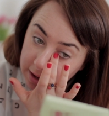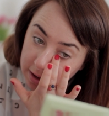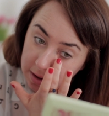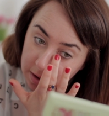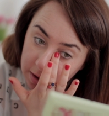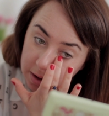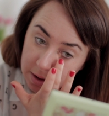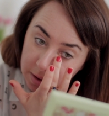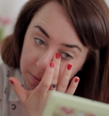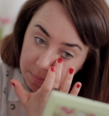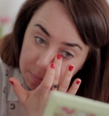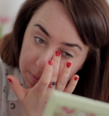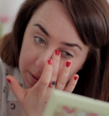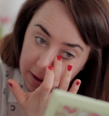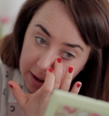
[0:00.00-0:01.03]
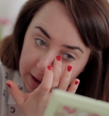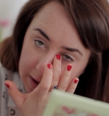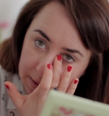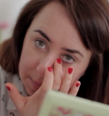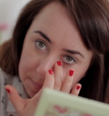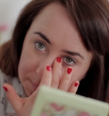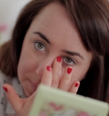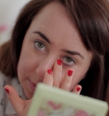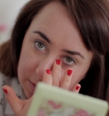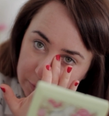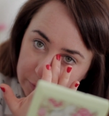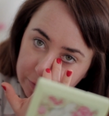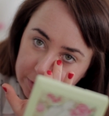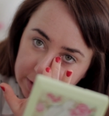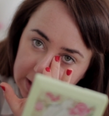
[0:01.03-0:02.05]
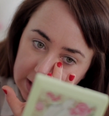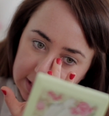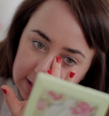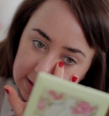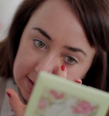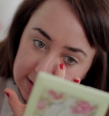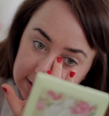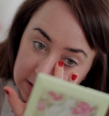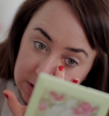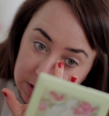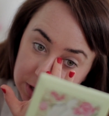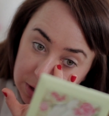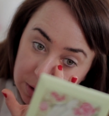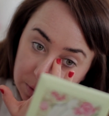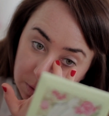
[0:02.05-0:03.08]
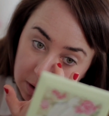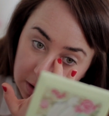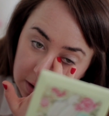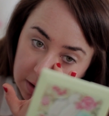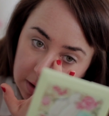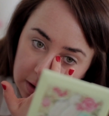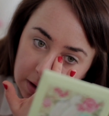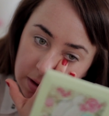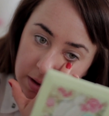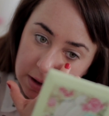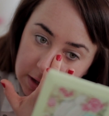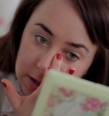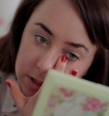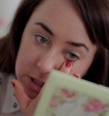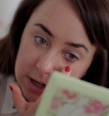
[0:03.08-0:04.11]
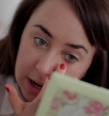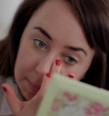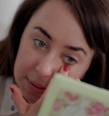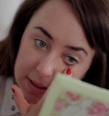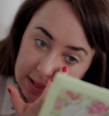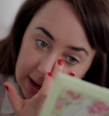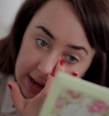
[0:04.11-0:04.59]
here, but hopefully this isn't too shabby